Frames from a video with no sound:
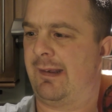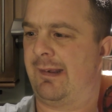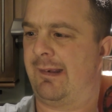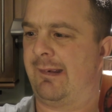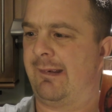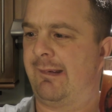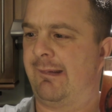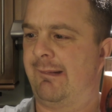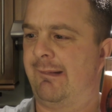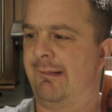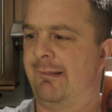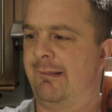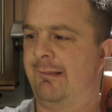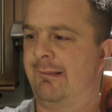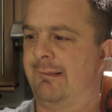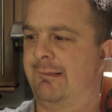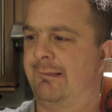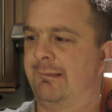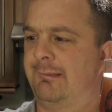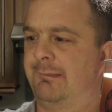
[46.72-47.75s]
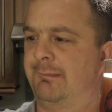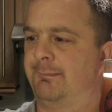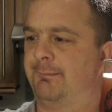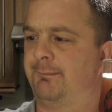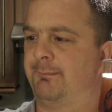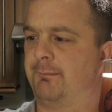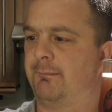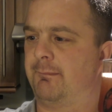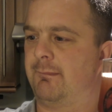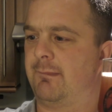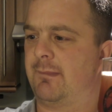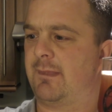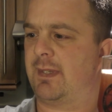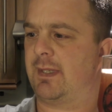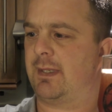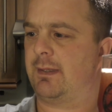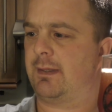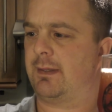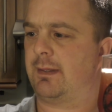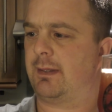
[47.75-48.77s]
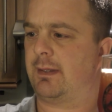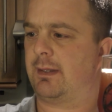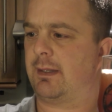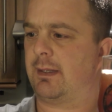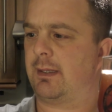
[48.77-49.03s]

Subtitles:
Nobody speaks.